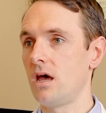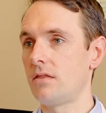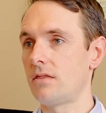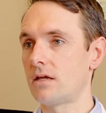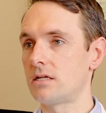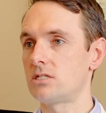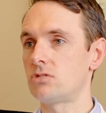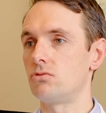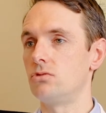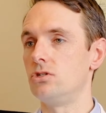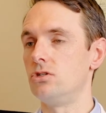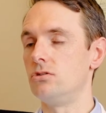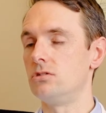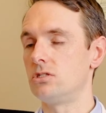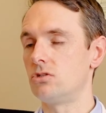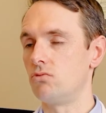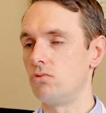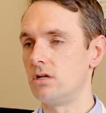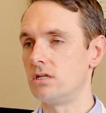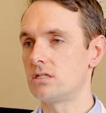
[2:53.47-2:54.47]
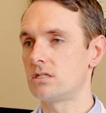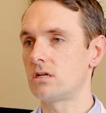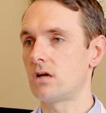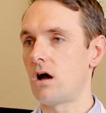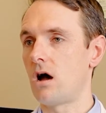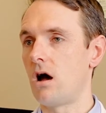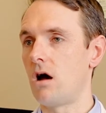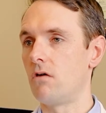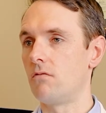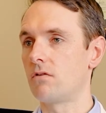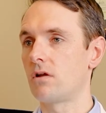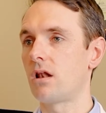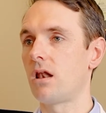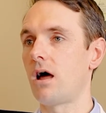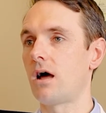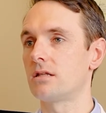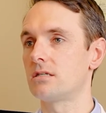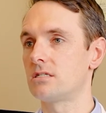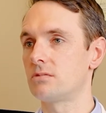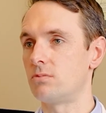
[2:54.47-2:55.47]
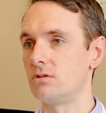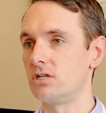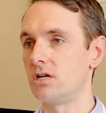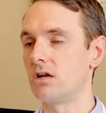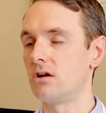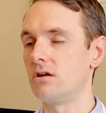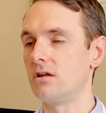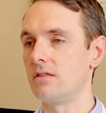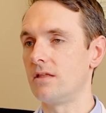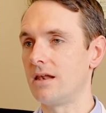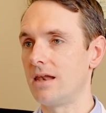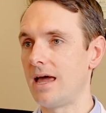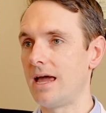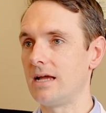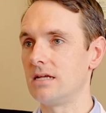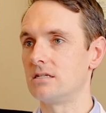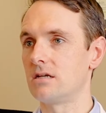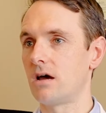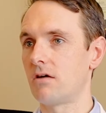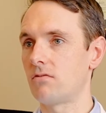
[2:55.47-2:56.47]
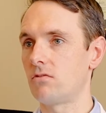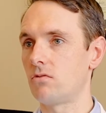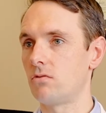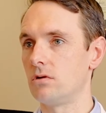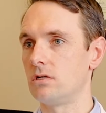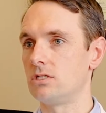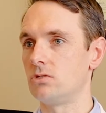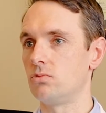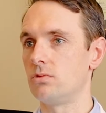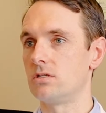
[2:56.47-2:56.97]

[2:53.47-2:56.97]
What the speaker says: That's to reduce the risk of clots, particularly in the legs afterwards,